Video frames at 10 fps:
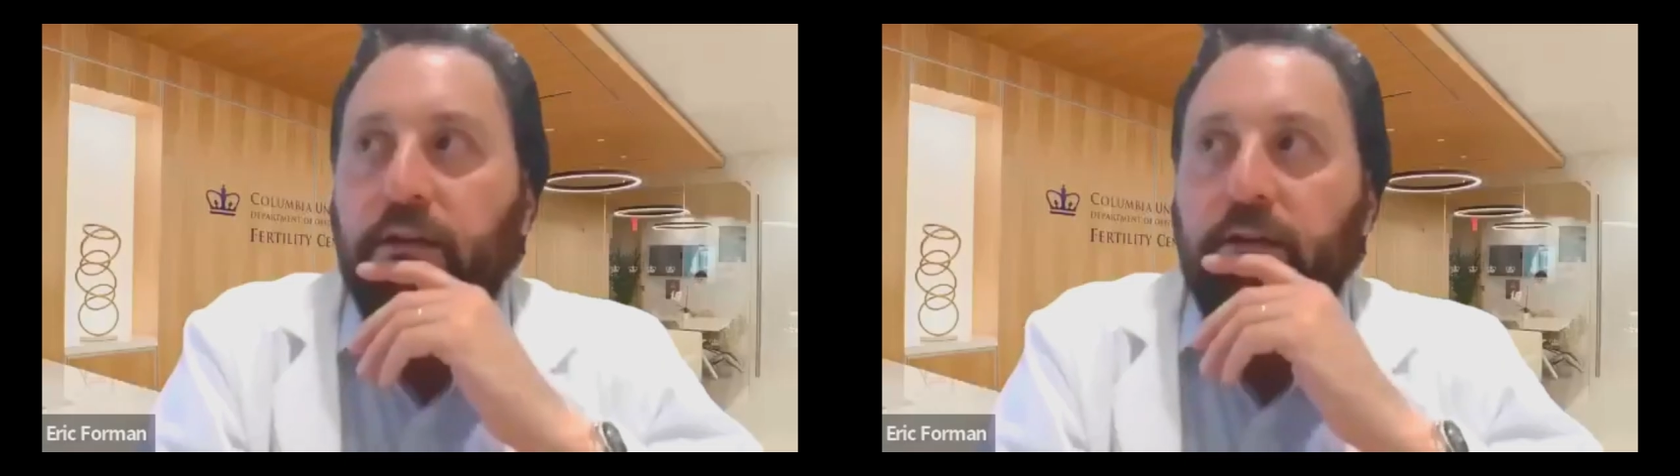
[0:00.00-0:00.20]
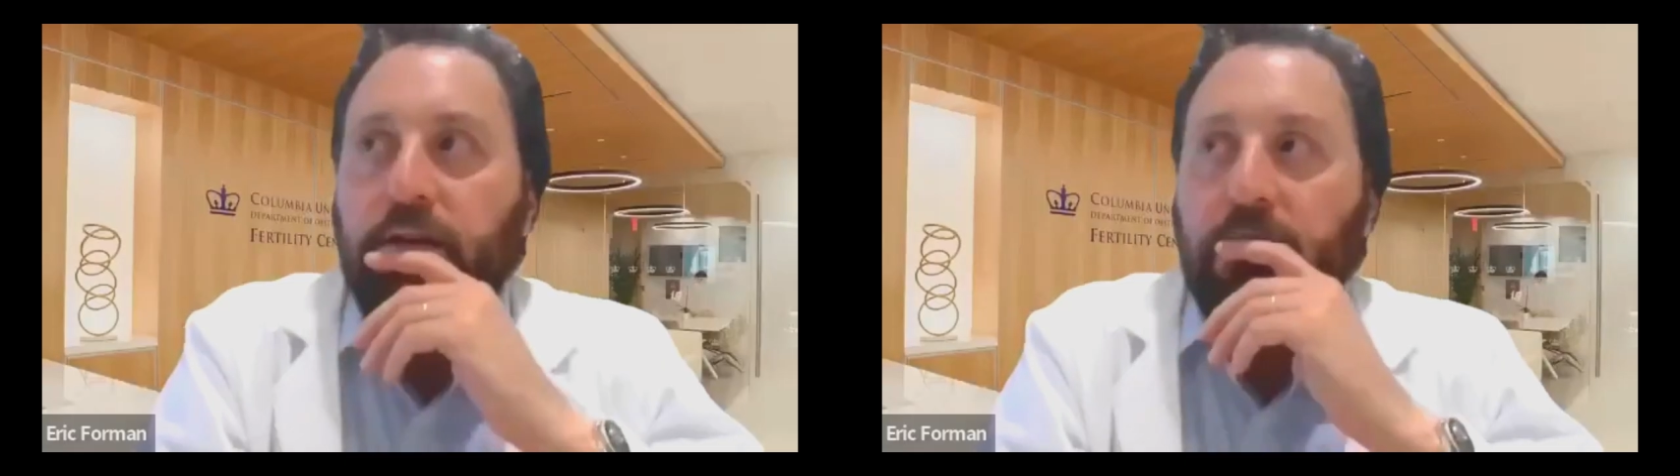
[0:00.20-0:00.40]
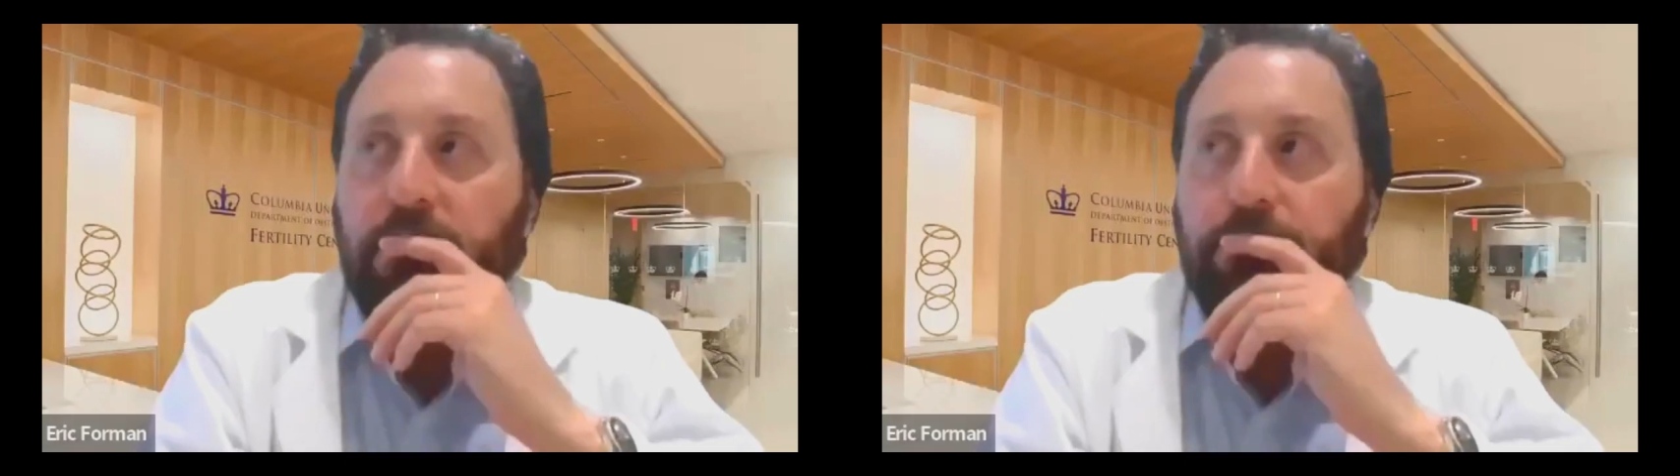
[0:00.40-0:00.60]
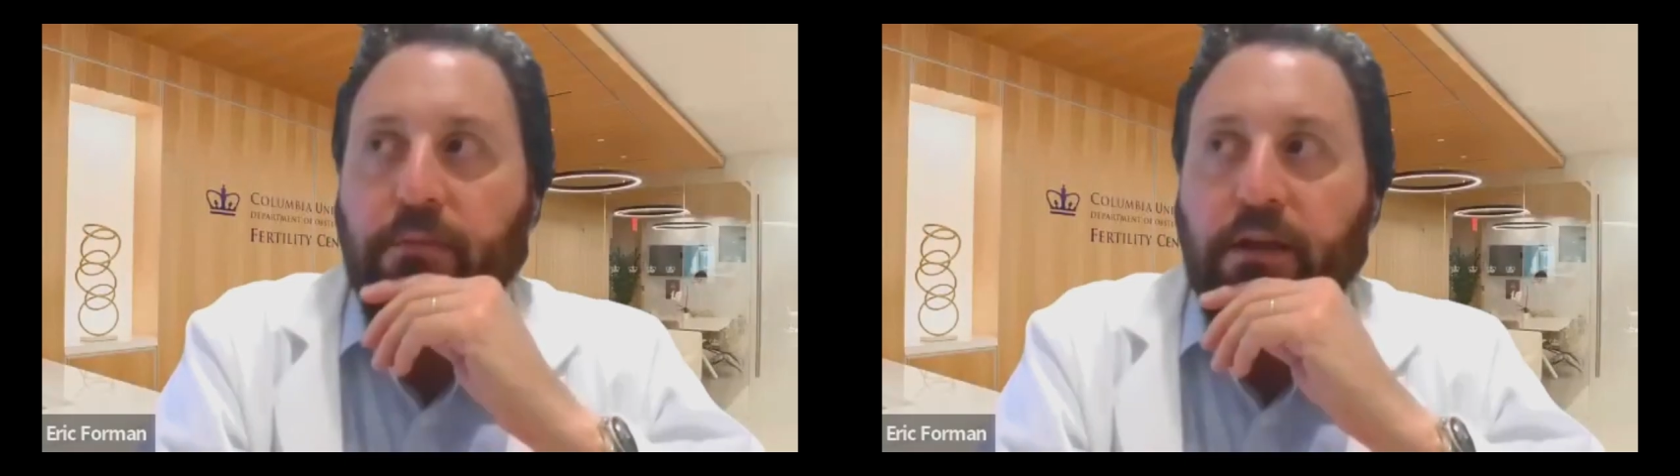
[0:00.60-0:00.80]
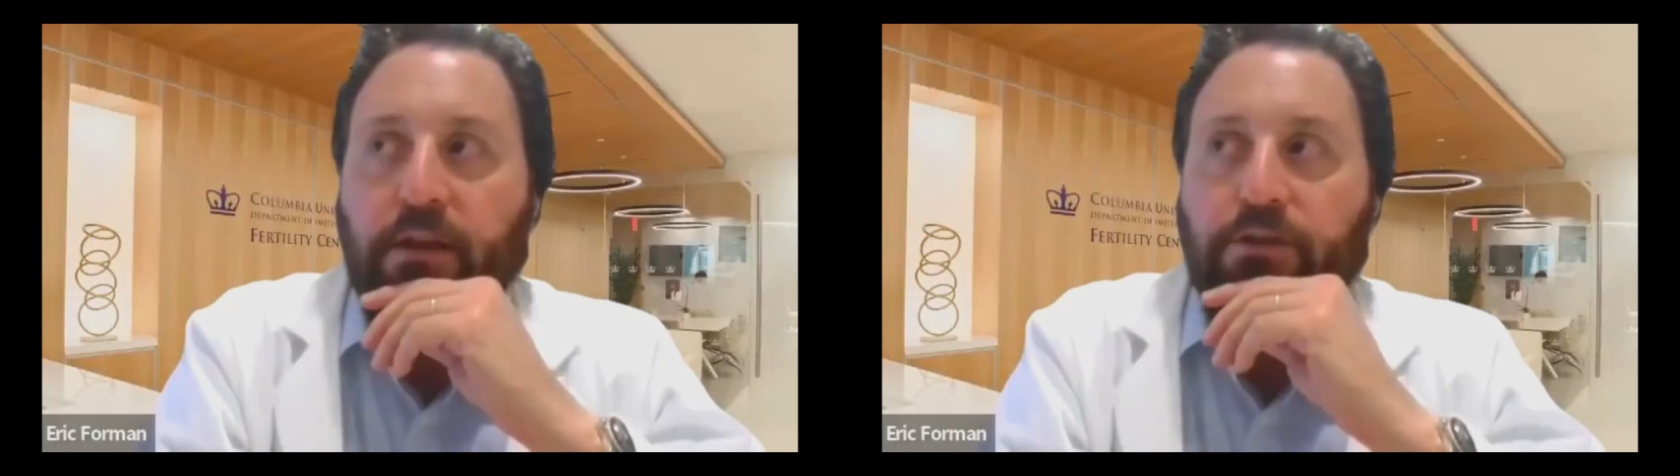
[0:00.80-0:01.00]
again, I think
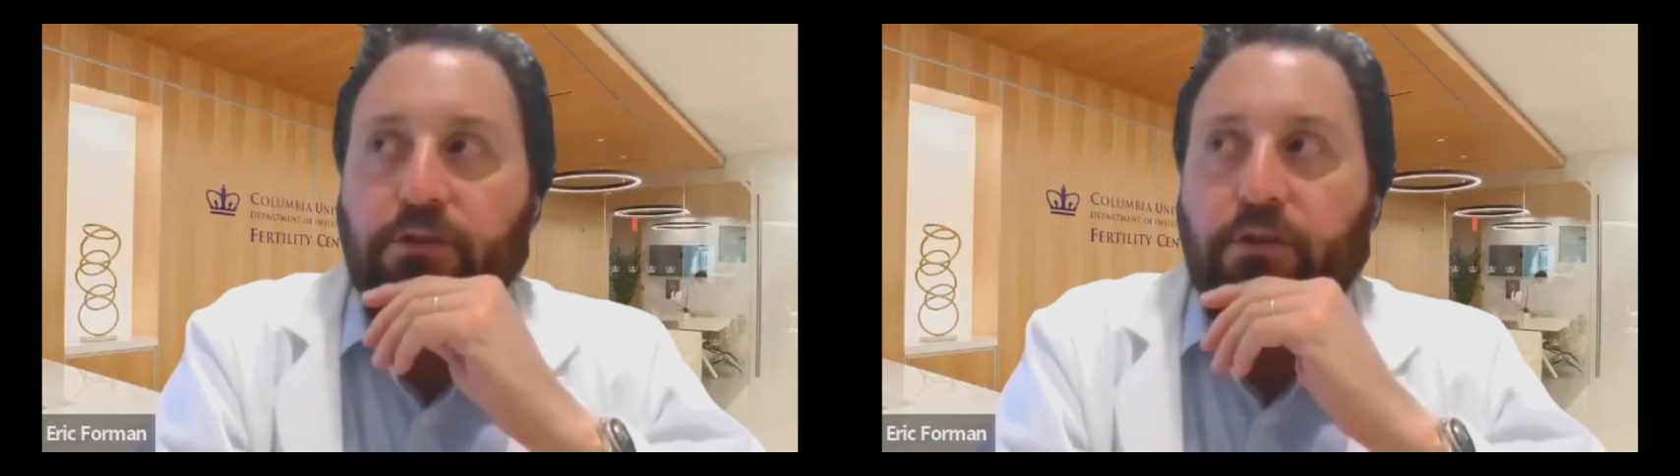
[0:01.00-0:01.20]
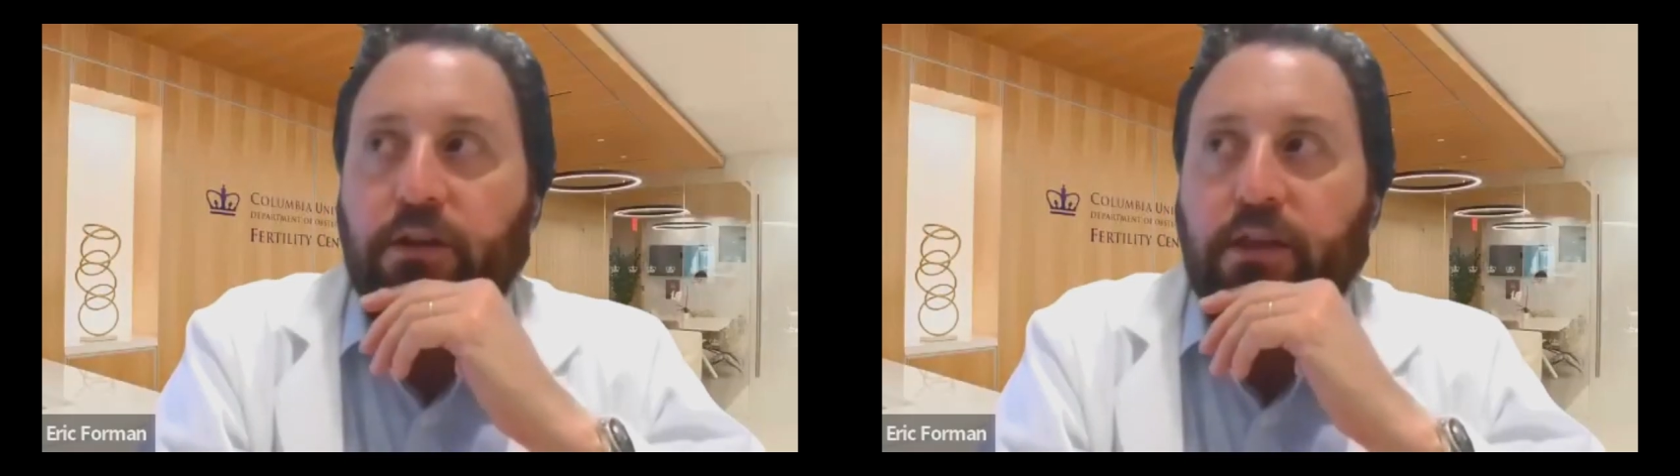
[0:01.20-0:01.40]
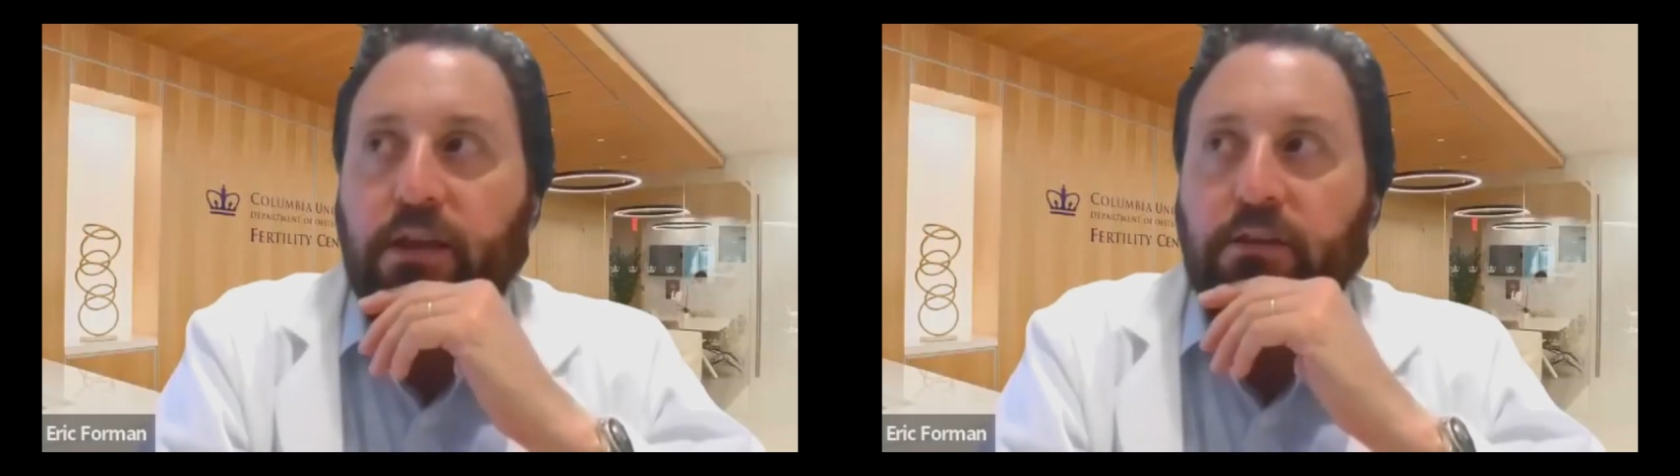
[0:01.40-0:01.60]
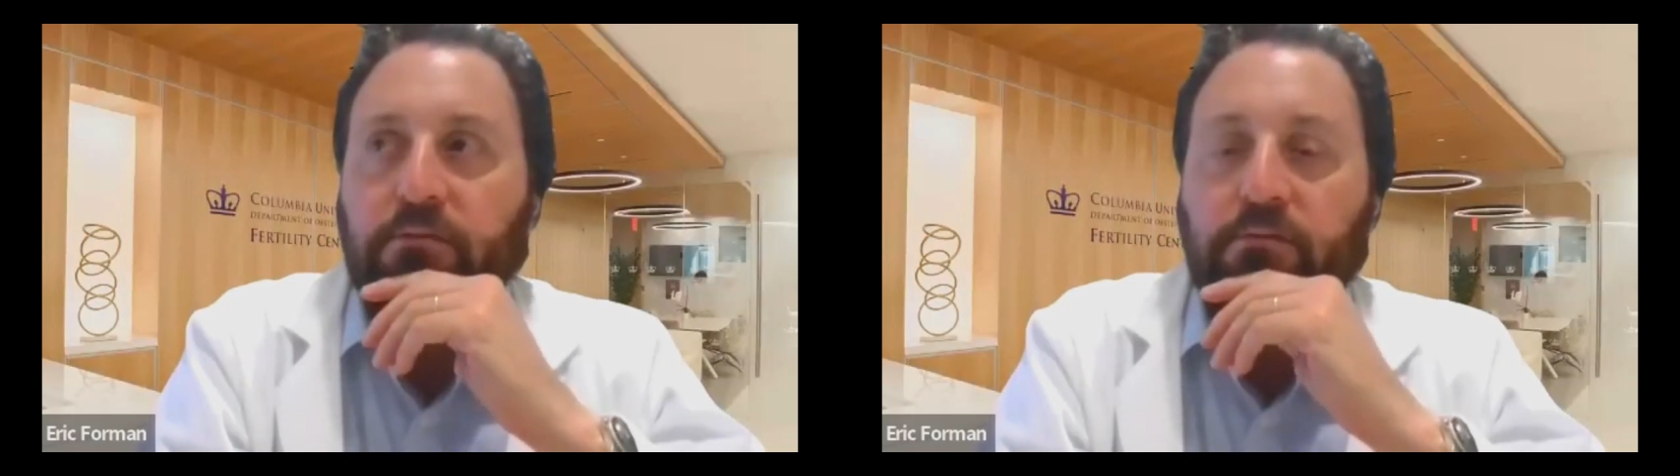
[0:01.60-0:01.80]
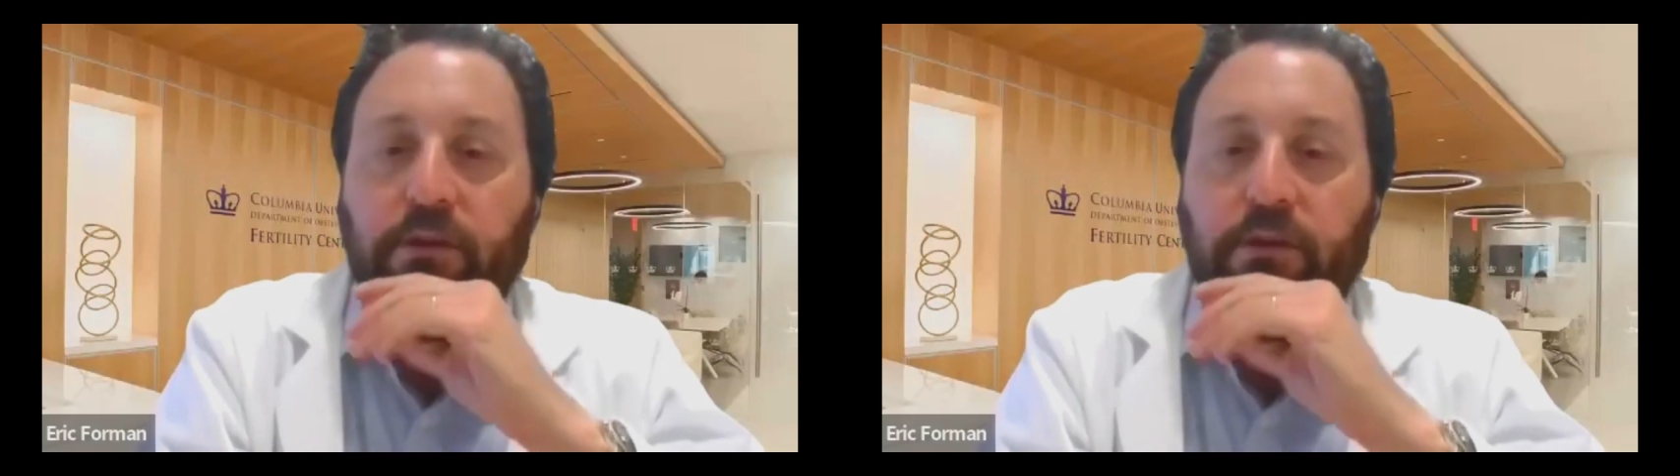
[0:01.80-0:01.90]
making sure that